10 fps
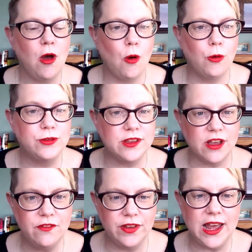Also,
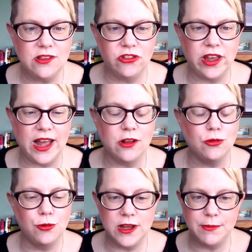don't forget to check out
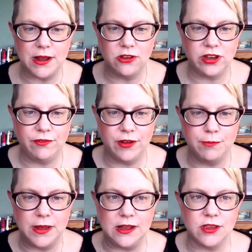talking about the Sheffield
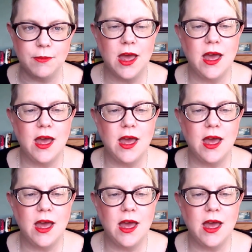meetup.